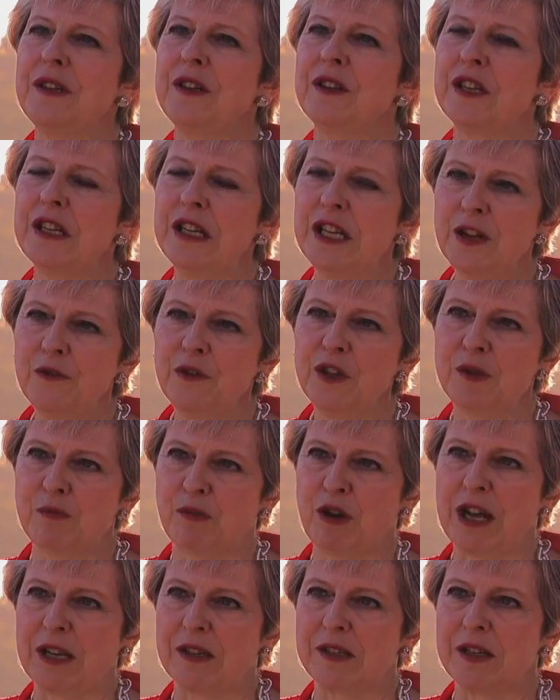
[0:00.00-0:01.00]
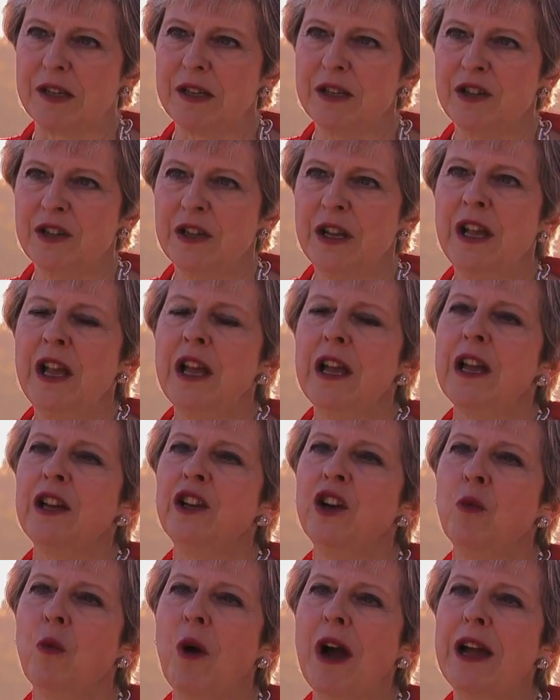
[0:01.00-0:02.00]
Brexit
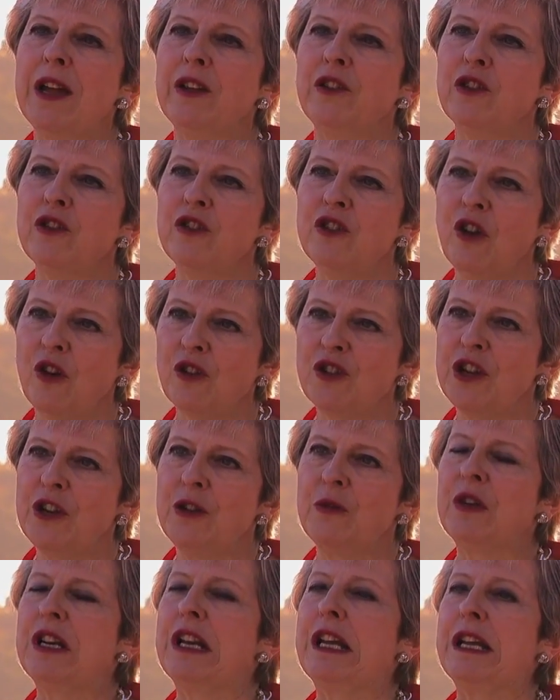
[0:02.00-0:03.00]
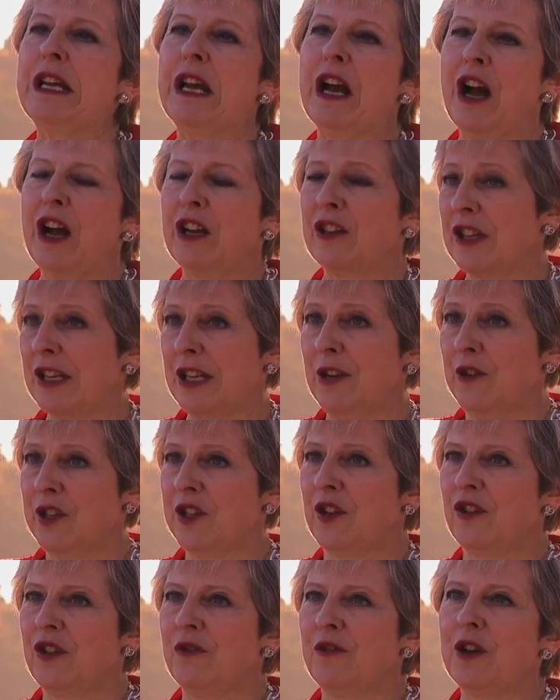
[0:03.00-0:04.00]
in a way that not only delivers
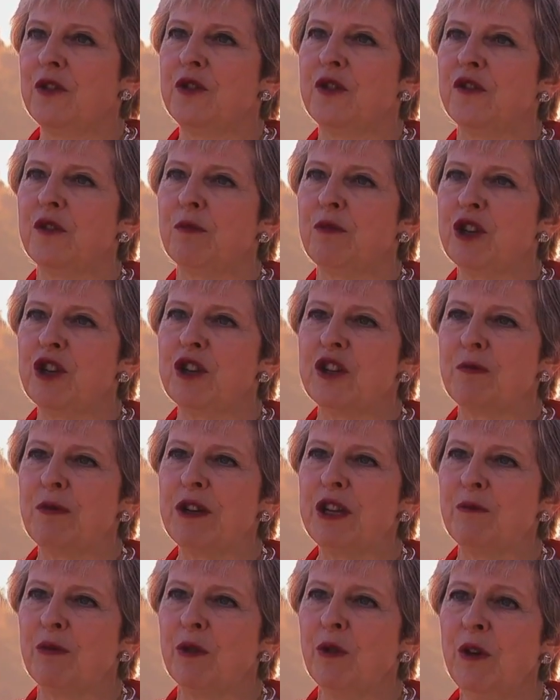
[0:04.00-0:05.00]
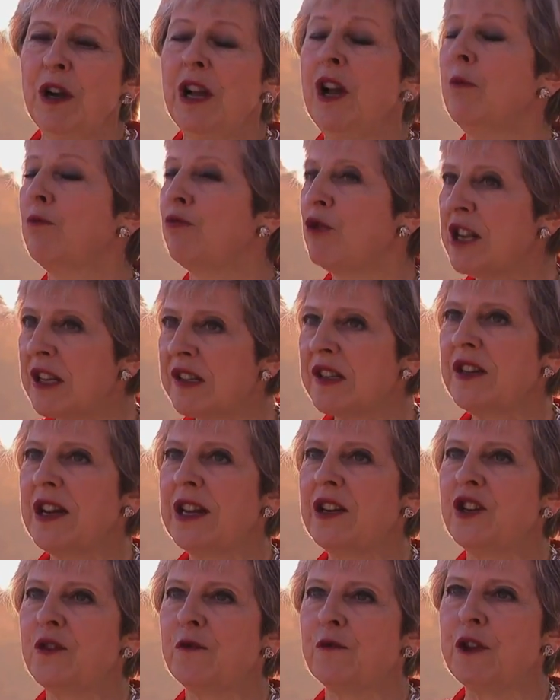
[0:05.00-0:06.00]
on the vote of the British people, brings an
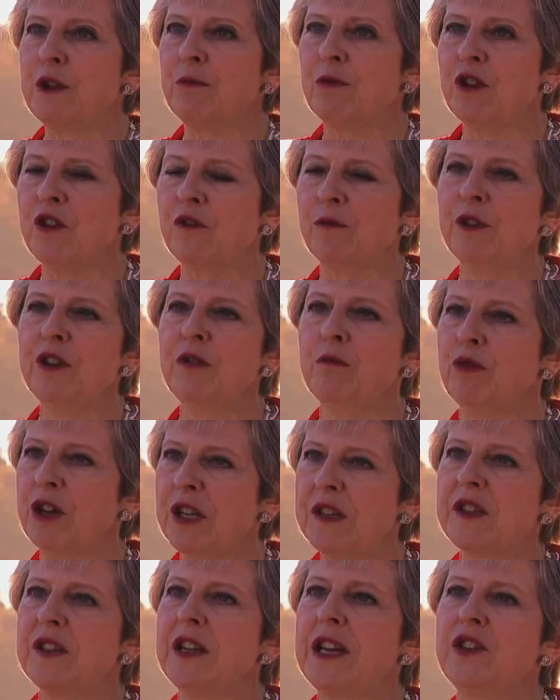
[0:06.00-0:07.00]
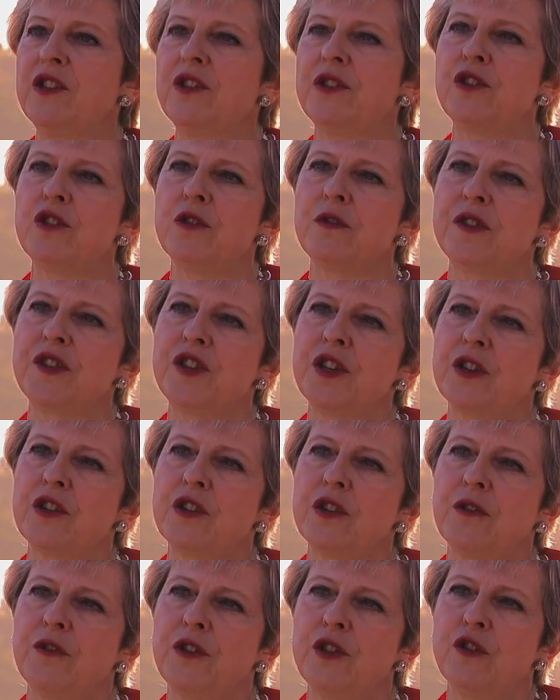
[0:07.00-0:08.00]
end to free movement, brings an end to the
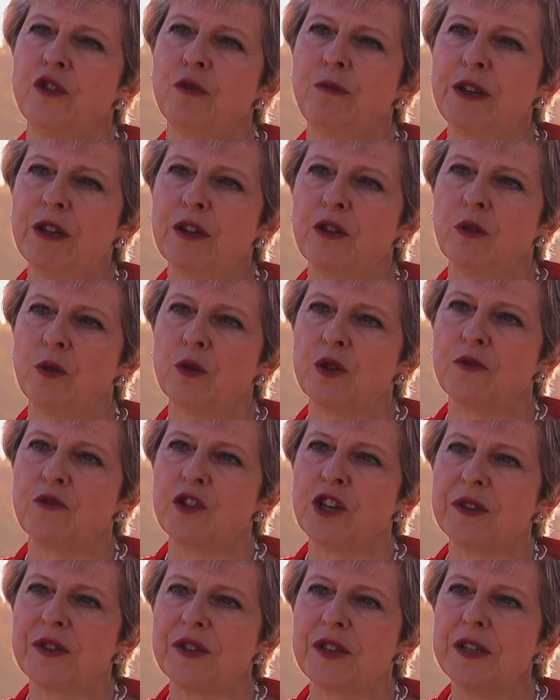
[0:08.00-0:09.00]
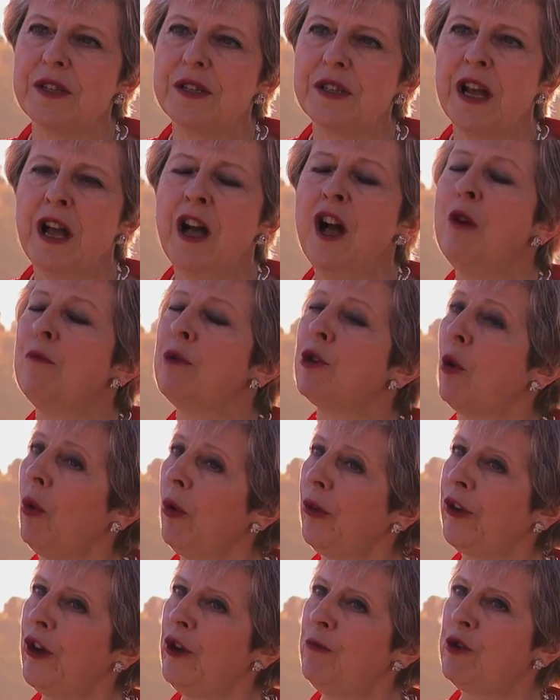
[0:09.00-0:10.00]
jurisdiction of the European Court of Justice, but
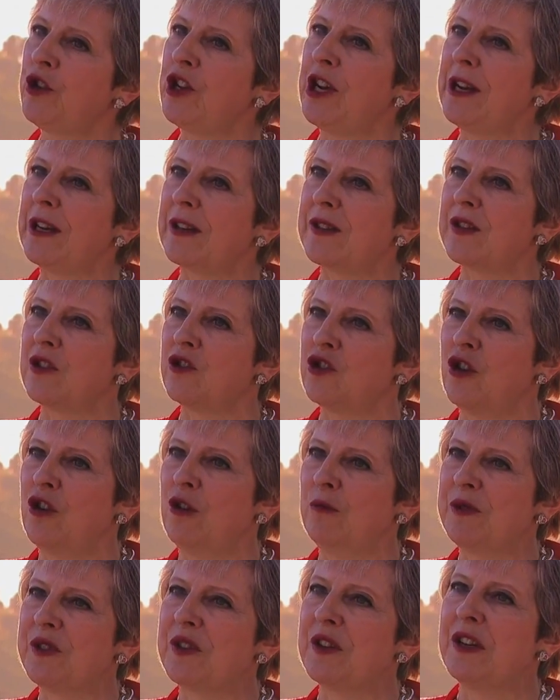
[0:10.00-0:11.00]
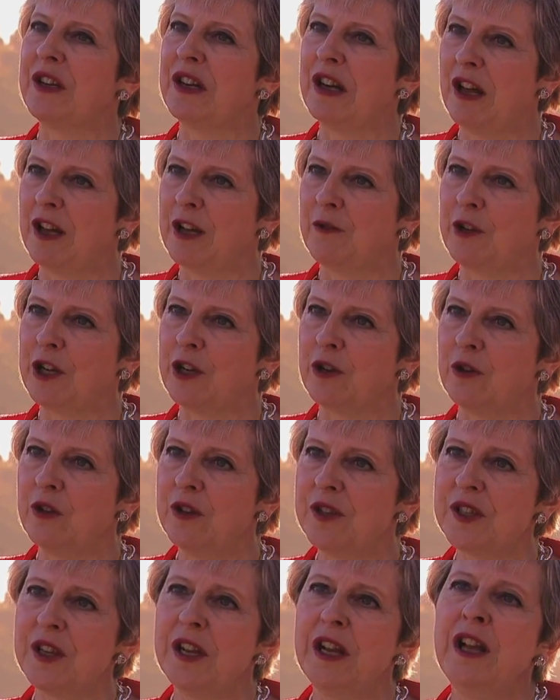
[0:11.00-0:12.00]
also protects jobs and
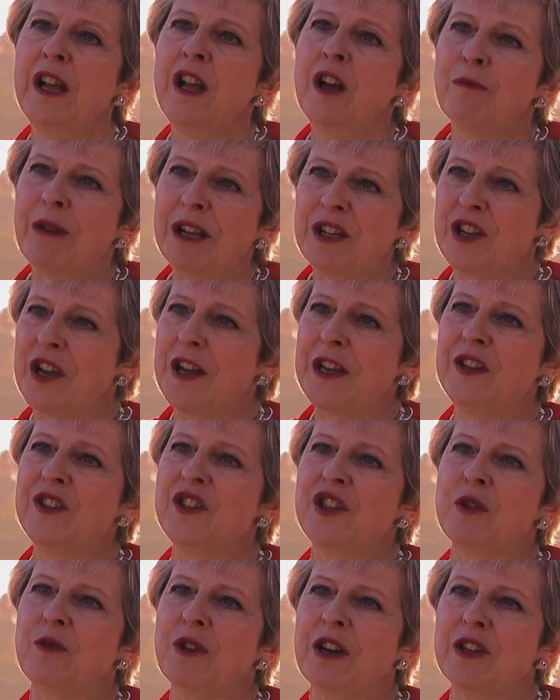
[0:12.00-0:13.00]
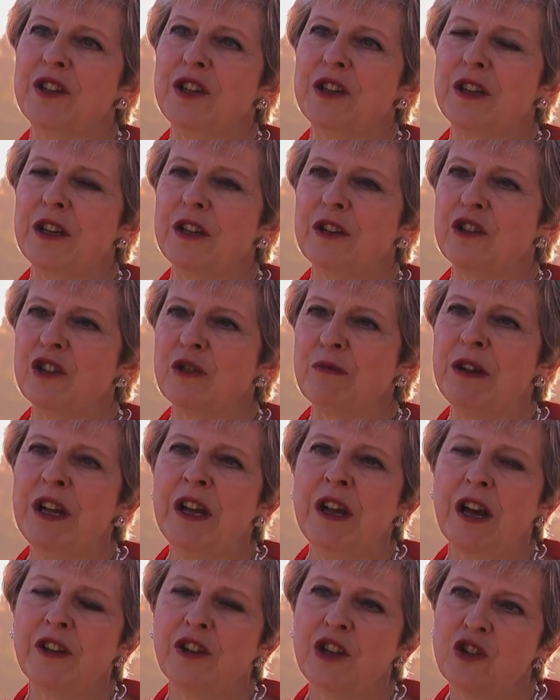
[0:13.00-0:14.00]
livelihoods, maintains the United Kingdom
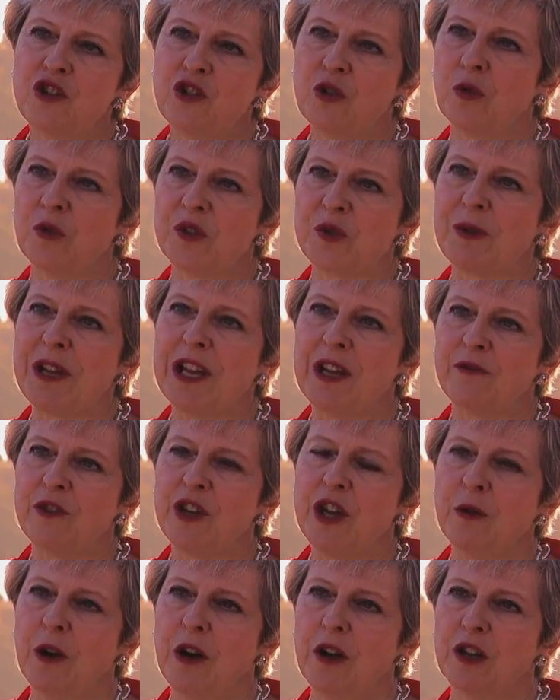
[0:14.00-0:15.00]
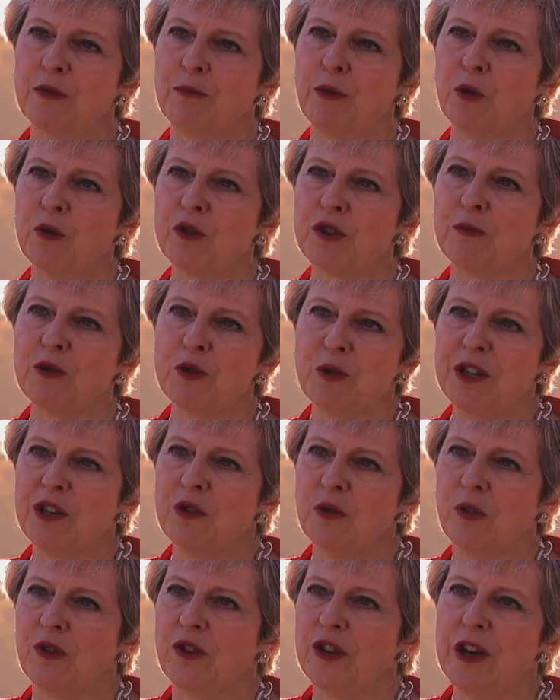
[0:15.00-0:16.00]
and ensures we have no hard border between
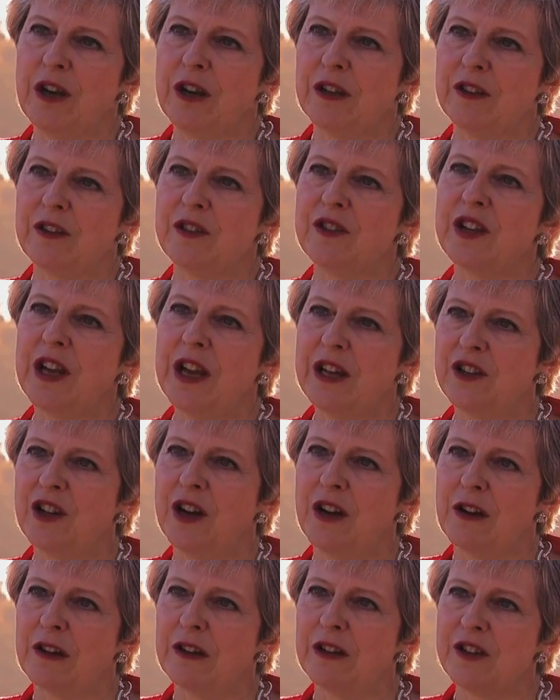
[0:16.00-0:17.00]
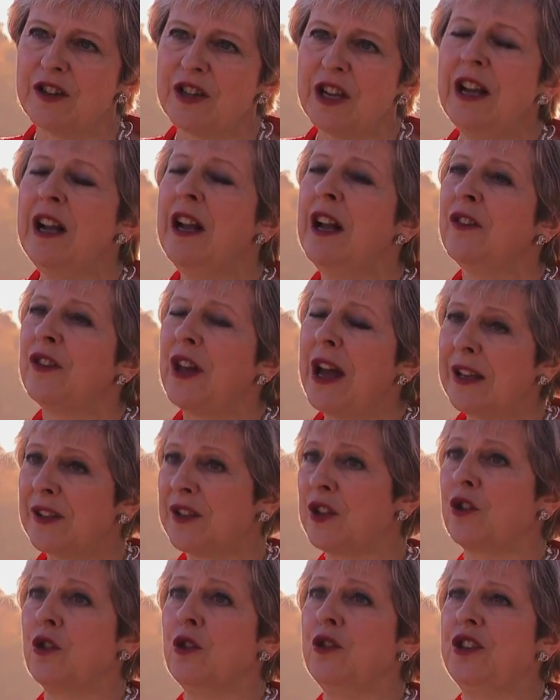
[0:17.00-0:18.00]
Northern Ireland and Ireland. That's
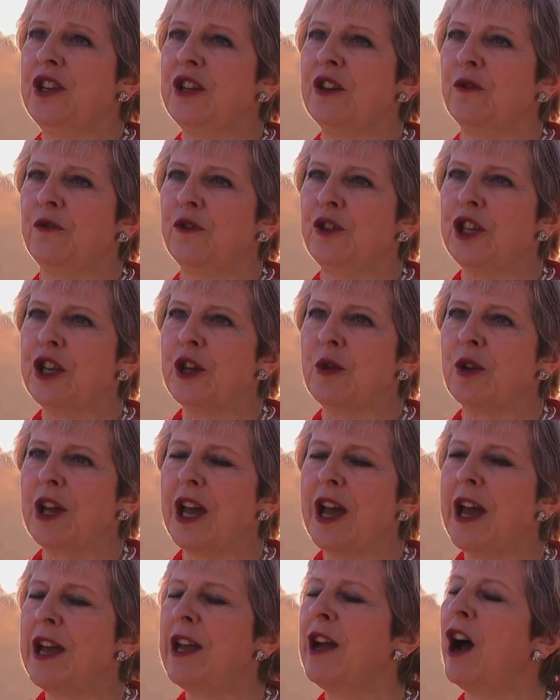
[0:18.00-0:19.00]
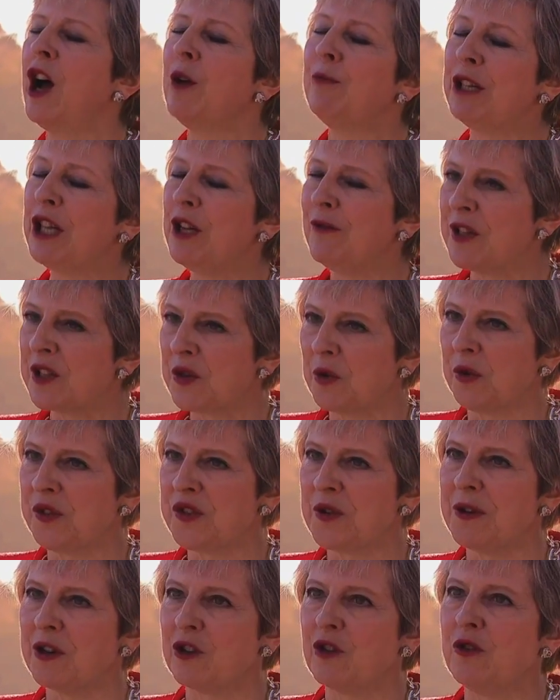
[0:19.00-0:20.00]
a good deal for the UK. I believe it's
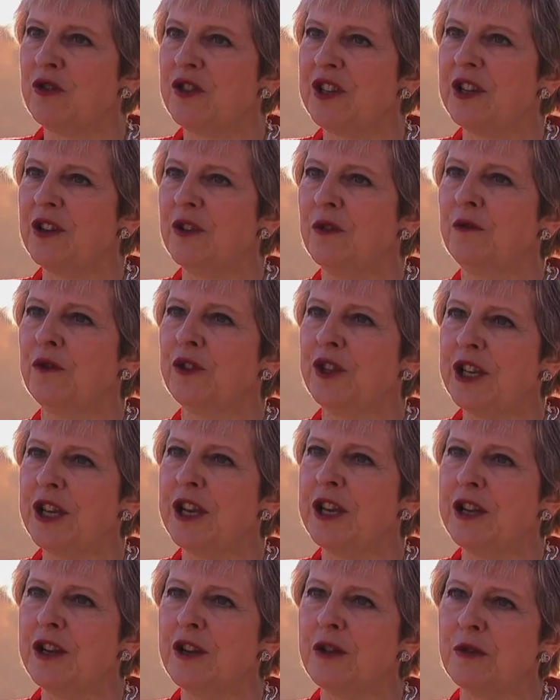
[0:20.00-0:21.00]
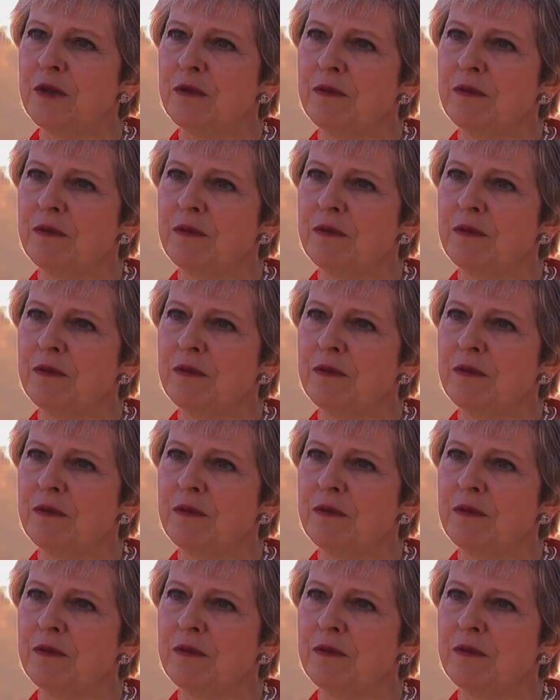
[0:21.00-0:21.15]
also a good deal for the EU.